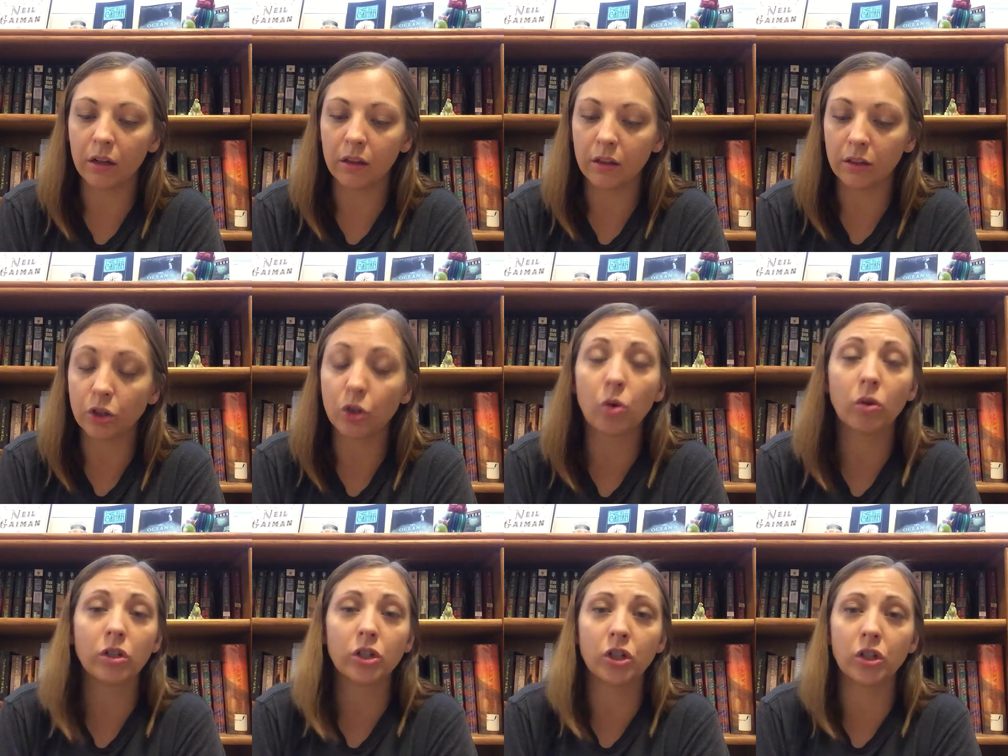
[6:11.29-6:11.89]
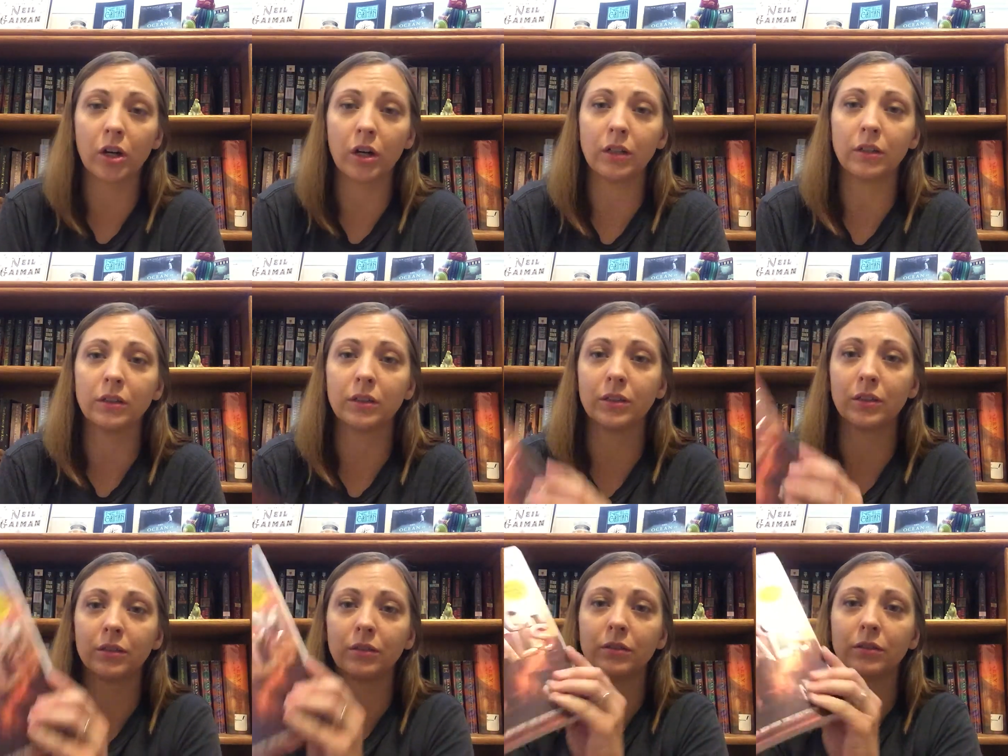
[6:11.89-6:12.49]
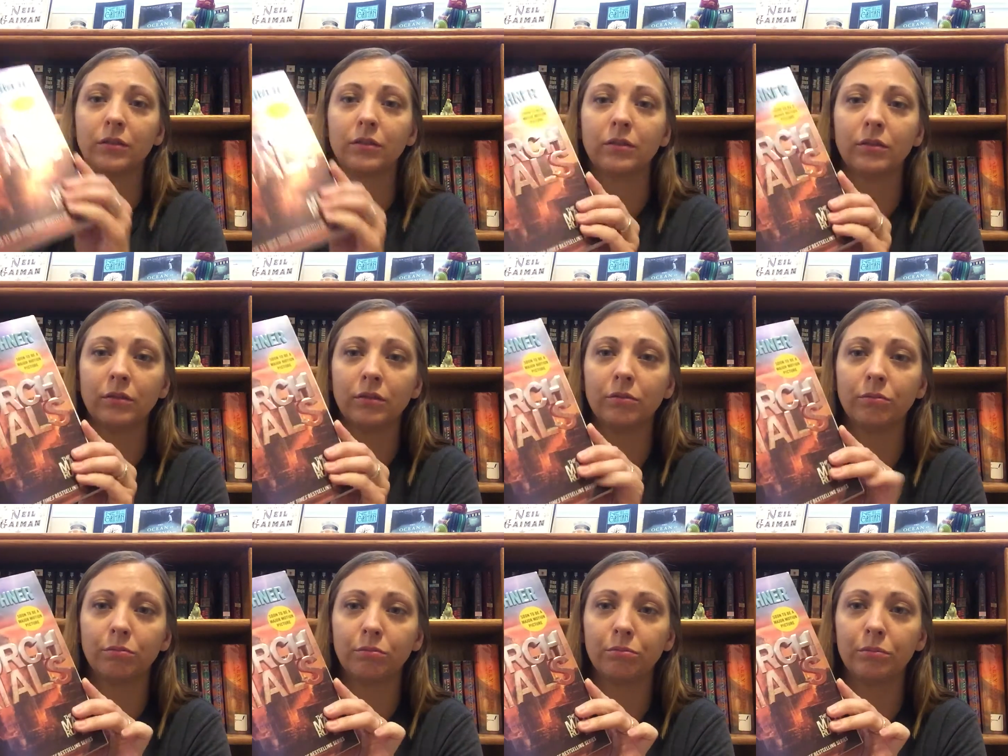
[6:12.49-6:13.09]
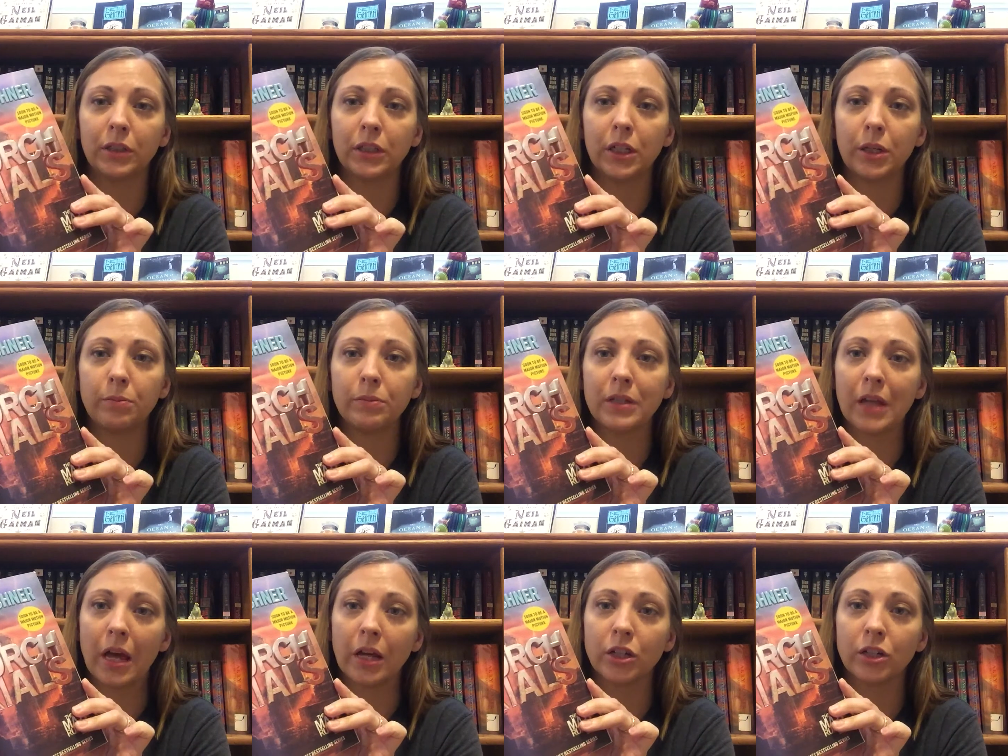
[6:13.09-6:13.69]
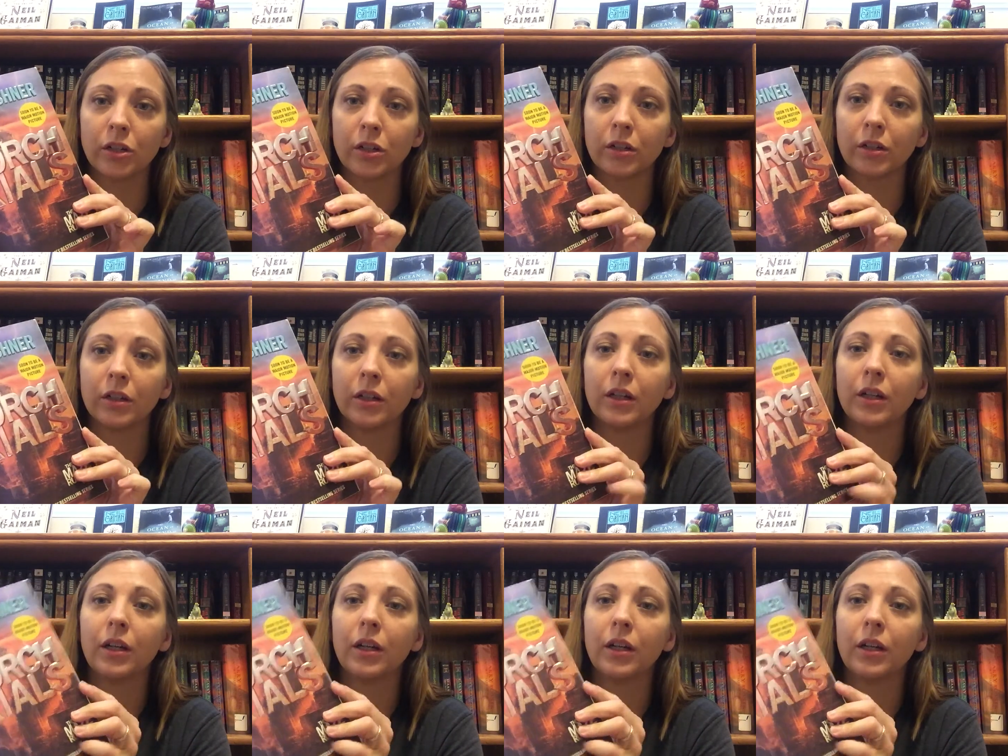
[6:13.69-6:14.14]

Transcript: The Scorched Trials by James Dashner.